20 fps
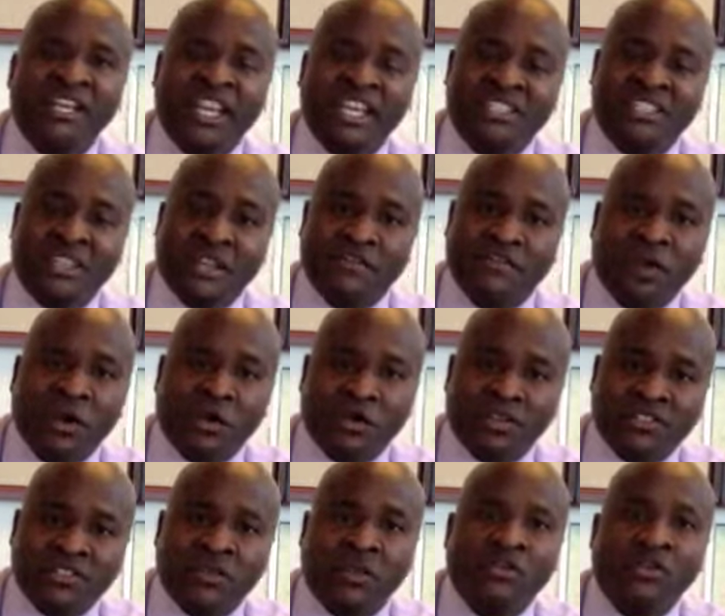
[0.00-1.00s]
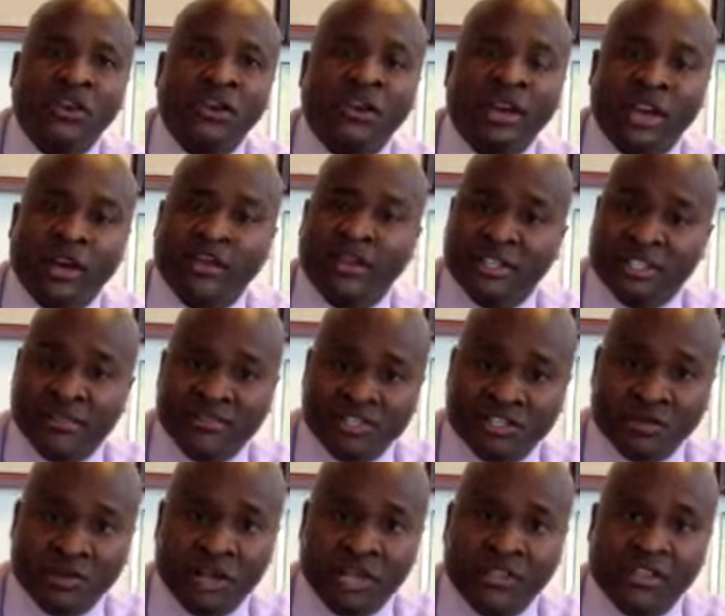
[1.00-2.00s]
and stay focused on their areas of
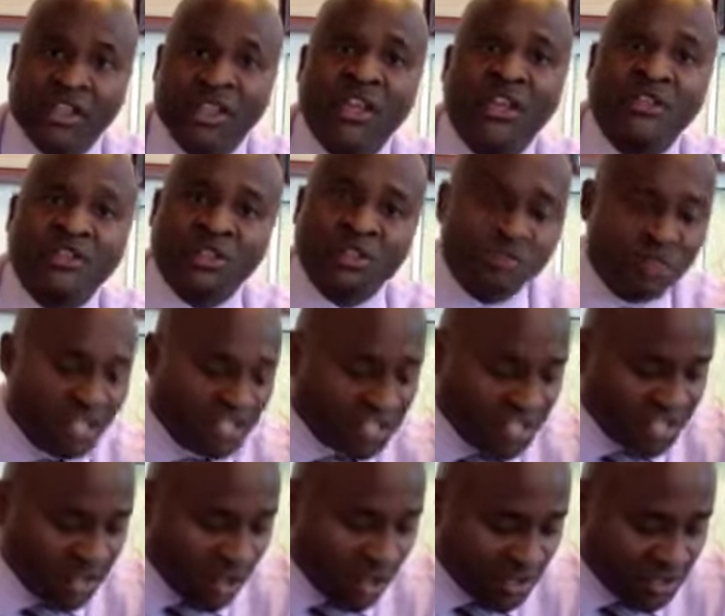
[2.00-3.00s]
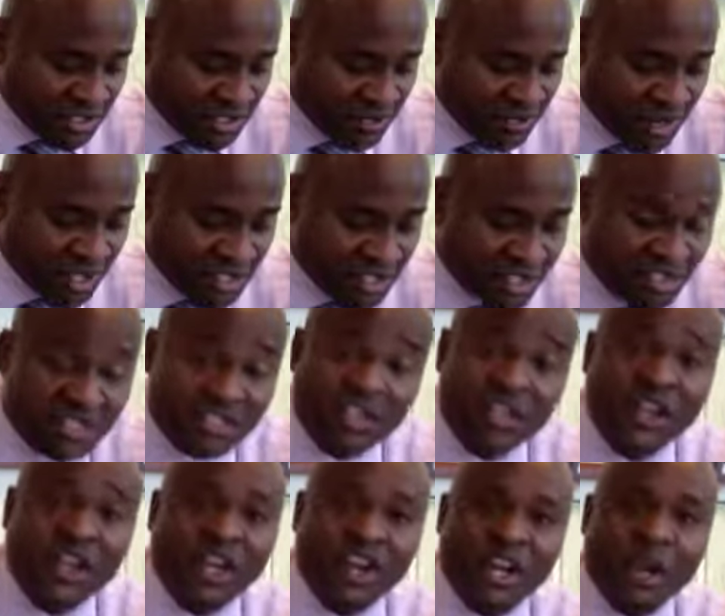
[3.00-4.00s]
strength. So you must stay close to the business.
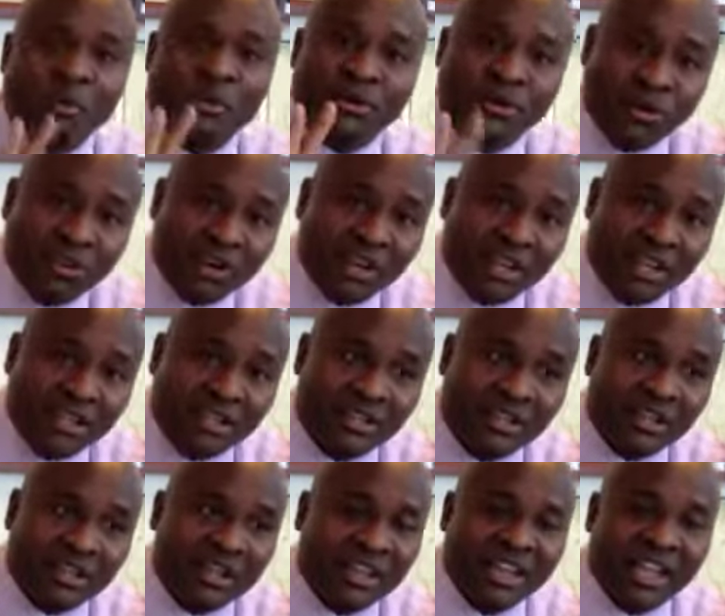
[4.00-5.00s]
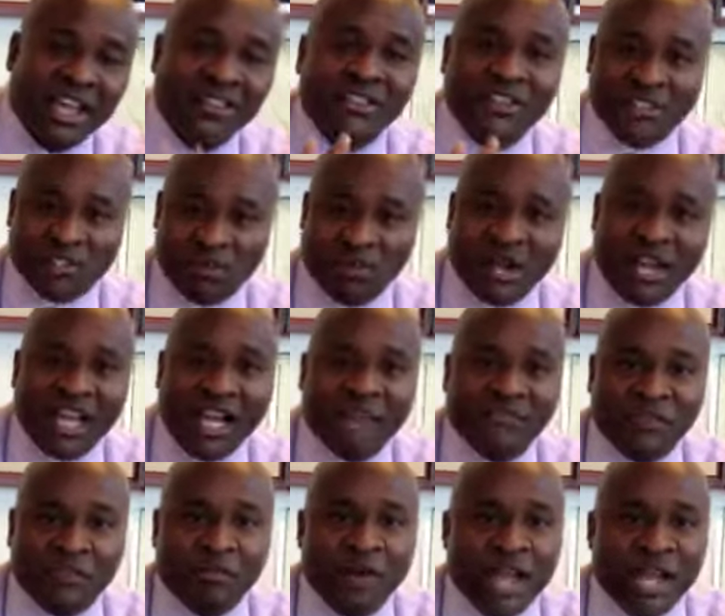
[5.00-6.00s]
Number 3, and this is one I
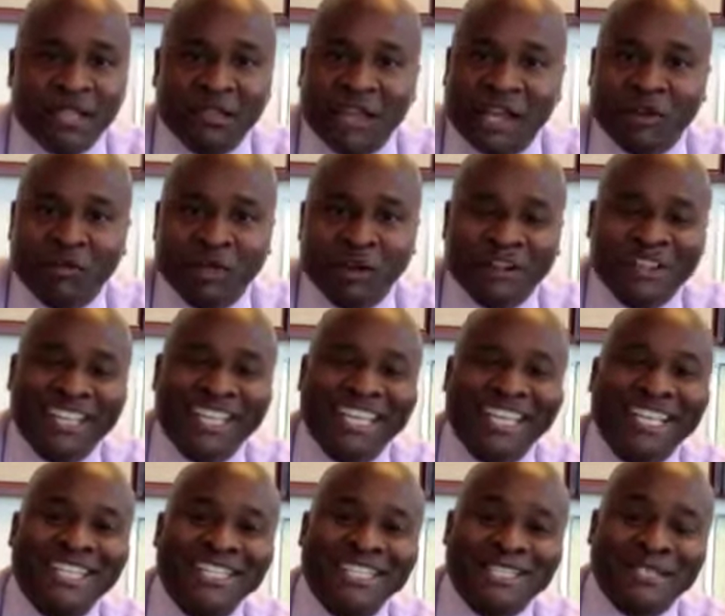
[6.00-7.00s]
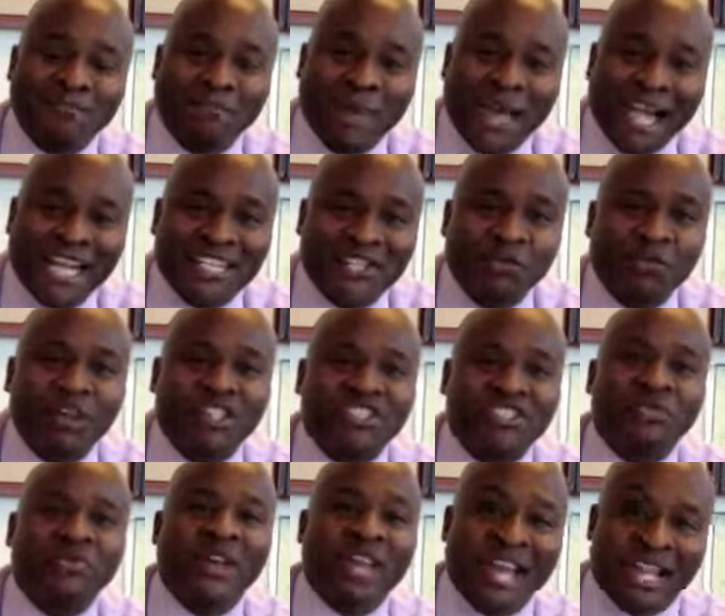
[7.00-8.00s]
got from Mike Landwehr, inspect
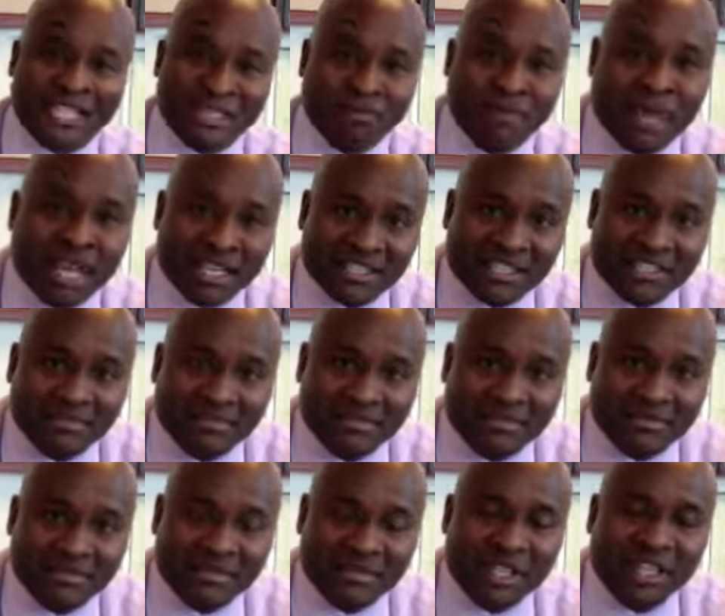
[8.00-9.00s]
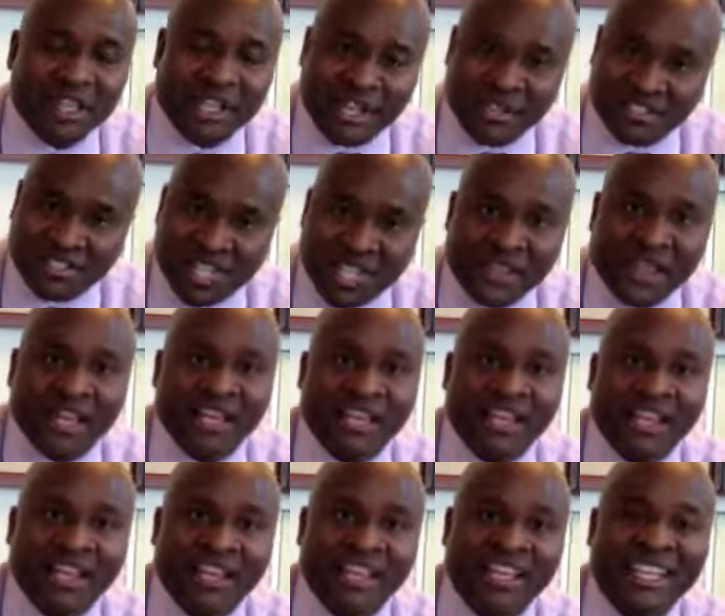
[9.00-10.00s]
what you expect. And I'll say that
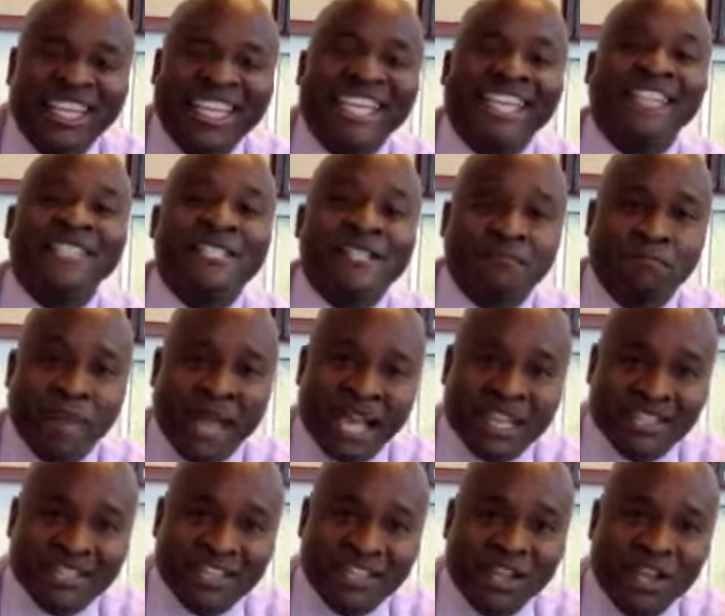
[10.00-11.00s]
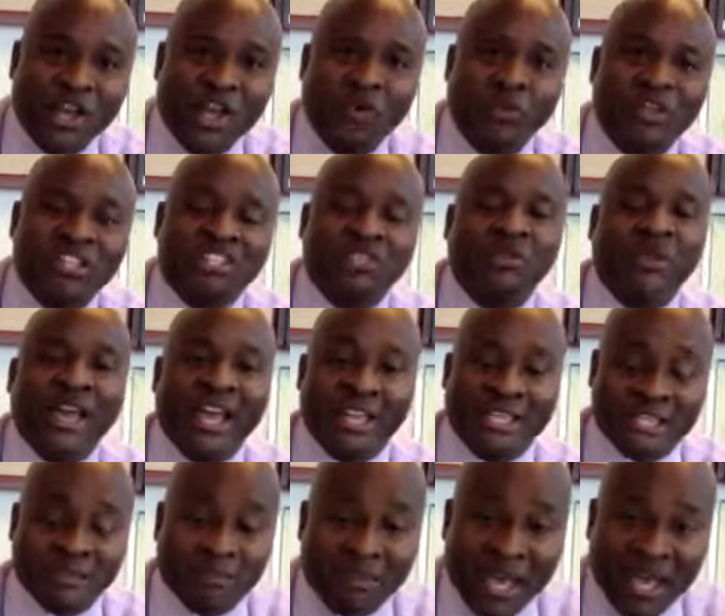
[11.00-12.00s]
again, inspect what you
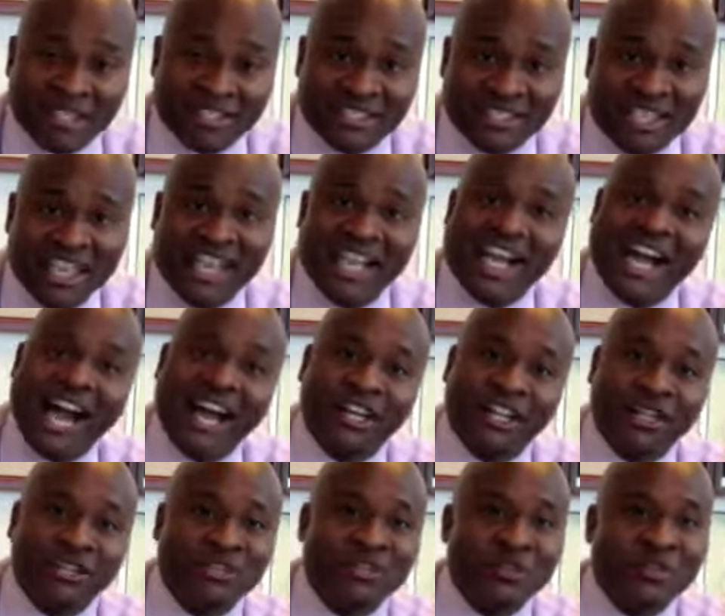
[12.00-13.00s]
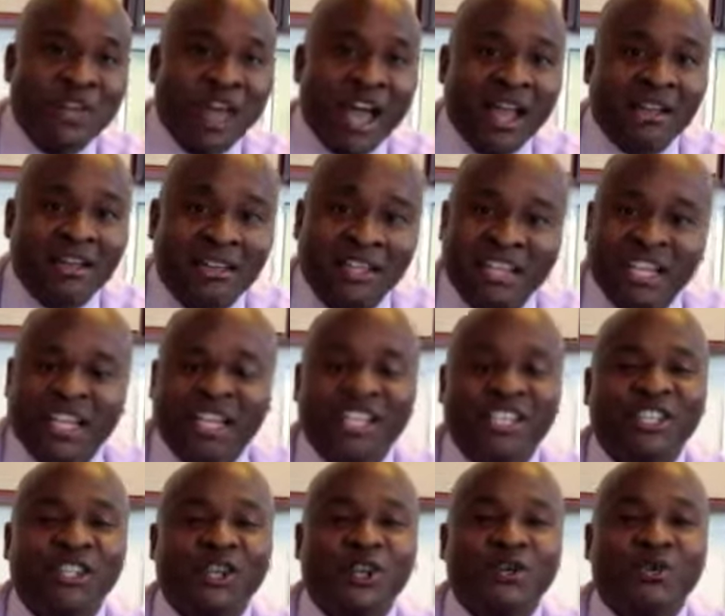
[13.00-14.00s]
expect. How do you do that?
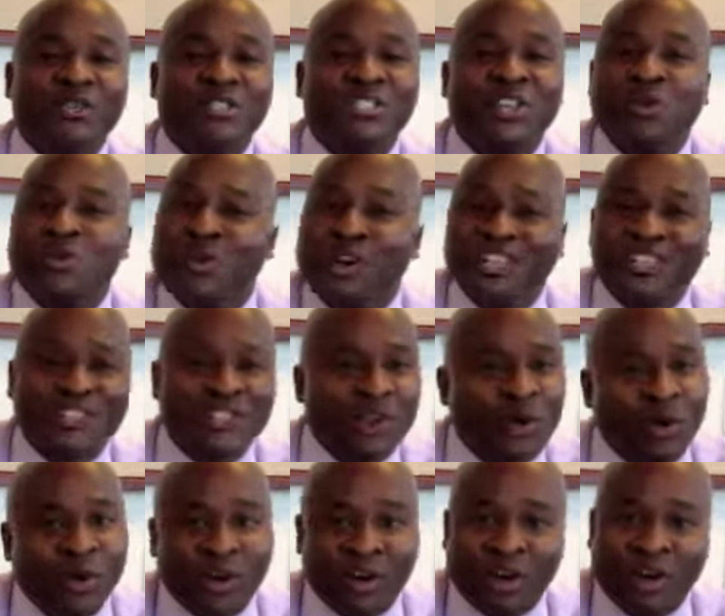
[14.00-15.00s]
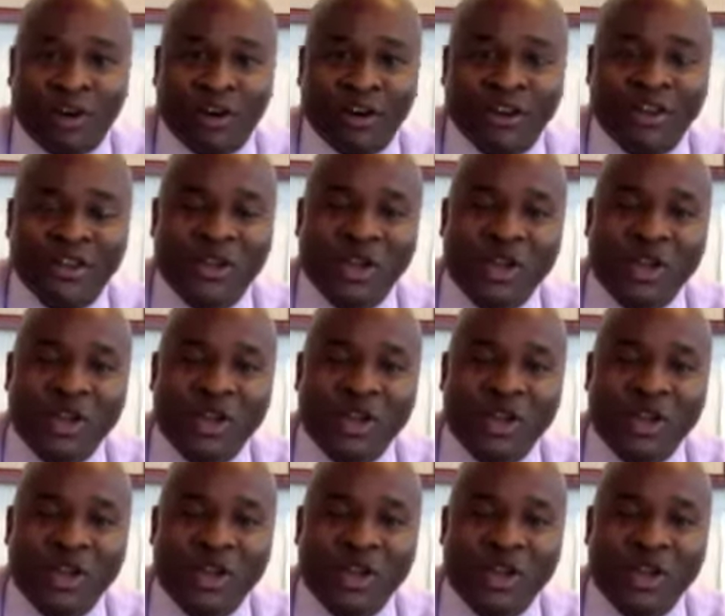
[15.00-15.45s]
Use the win scorecard.